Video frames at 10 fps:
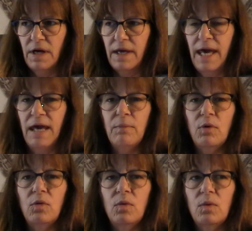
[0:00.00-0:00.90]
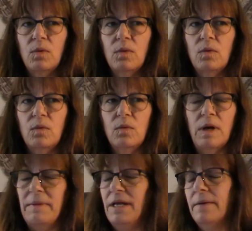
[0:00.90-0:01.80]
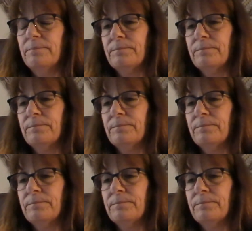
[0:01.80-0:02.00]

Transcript: a cable, I mean a